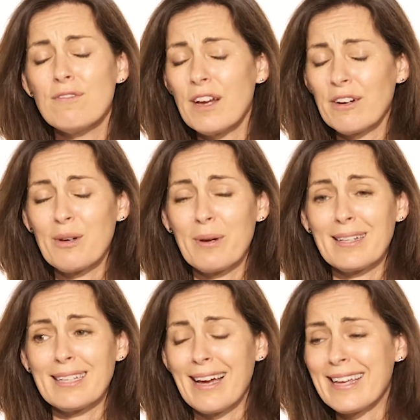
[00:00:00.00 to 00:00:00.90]
very
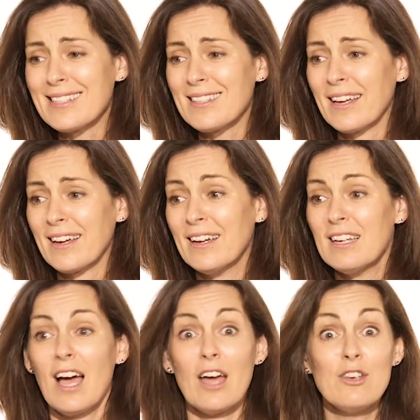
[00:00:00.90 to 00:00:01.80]
quickly. I guess like a
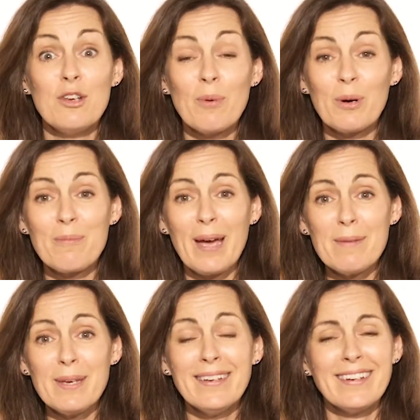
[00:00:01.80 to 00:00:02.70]
newborn
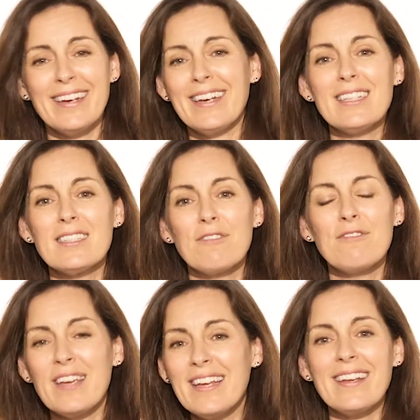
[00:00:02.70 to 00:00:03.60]
baby, it needs to
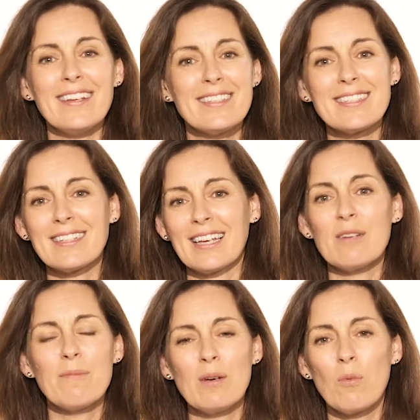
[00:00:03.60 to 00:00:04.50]
feed instantly
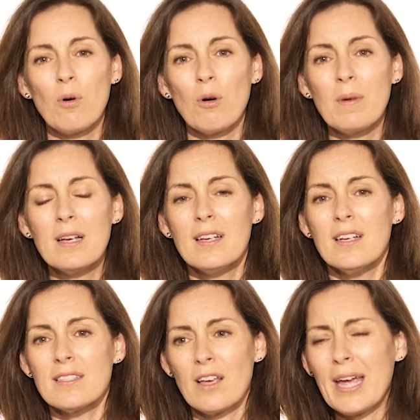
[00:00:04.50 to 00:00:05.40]
and be warm.
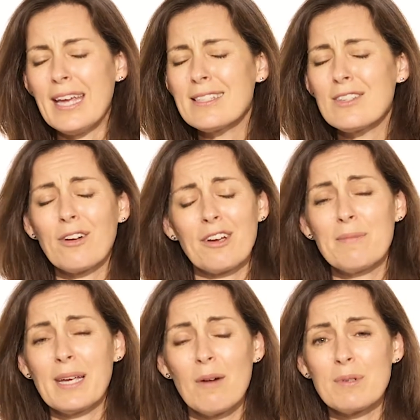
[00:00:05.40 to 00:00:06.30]
So it's not going
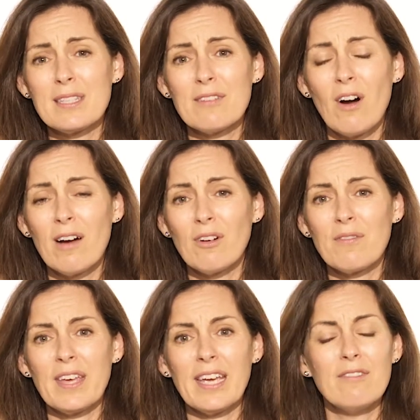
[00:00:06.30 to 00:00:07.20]
to be able to survive
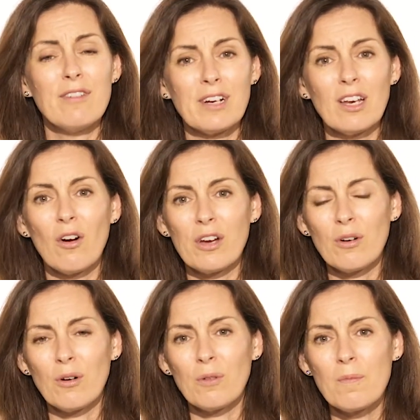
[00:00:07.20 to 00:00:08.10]
off the head very long at
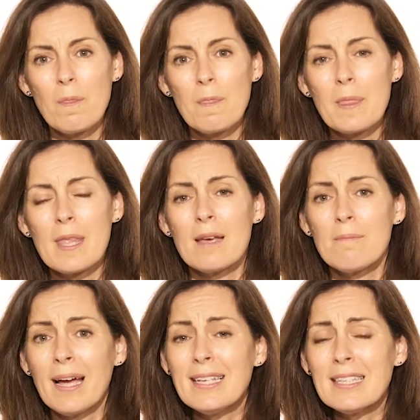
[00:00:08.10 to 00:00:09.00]
all.
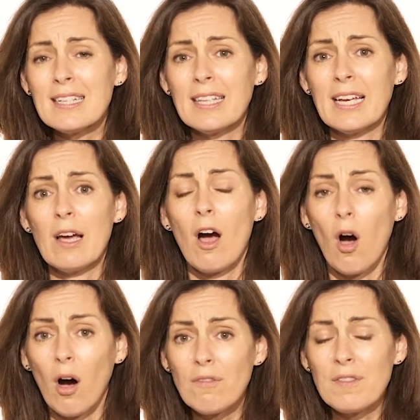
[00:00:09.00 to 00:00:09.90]
Basically,
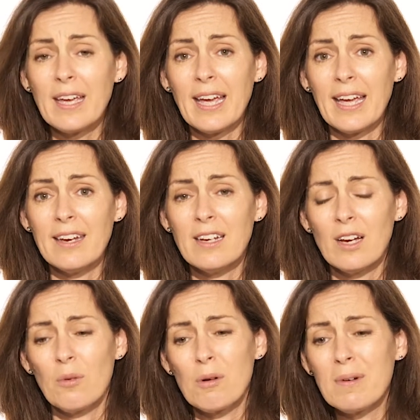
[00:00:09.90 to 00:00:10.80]
off the head,
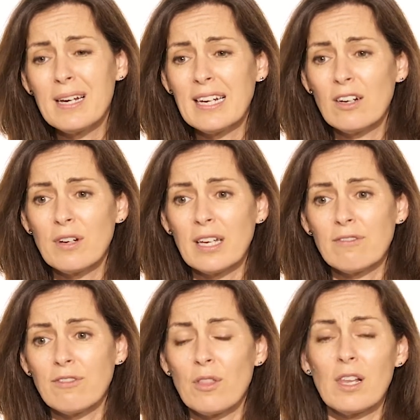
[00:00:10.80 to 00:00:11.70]
we're really looking for